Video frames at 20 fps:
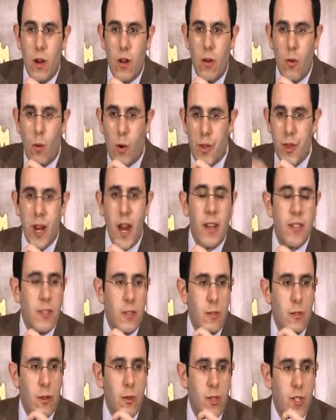Orthodox
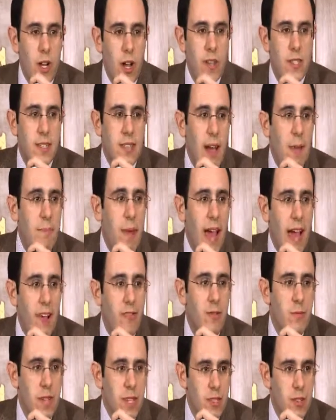students who just got back
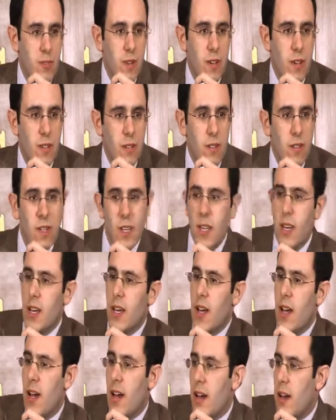from Israel,
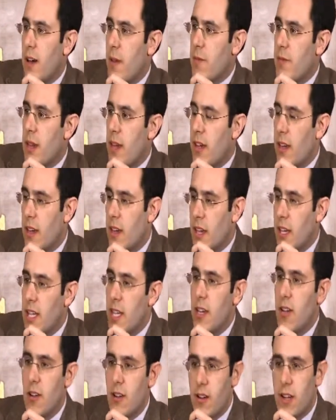a
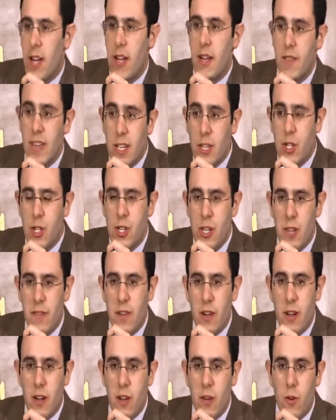year kind of in
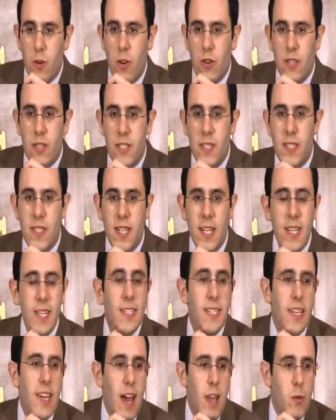yeshiva, sitting
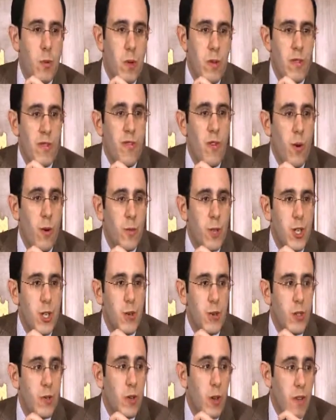together with Reform
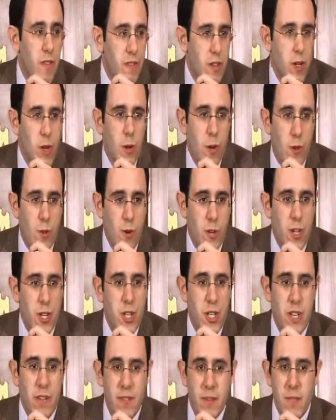Jews who don't even know what the word
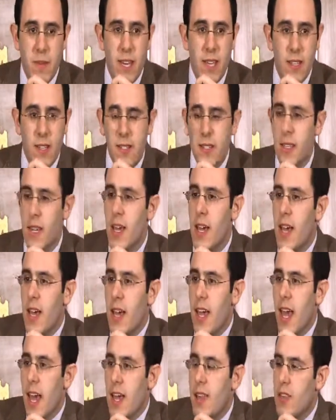yeshiva means.
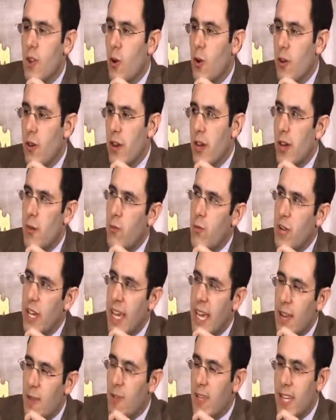And we
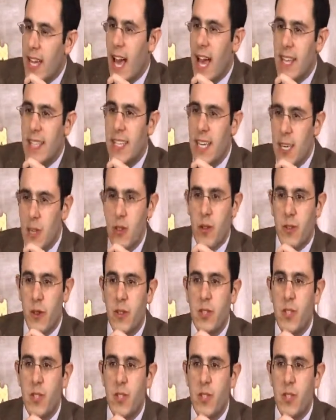can't really ask either of those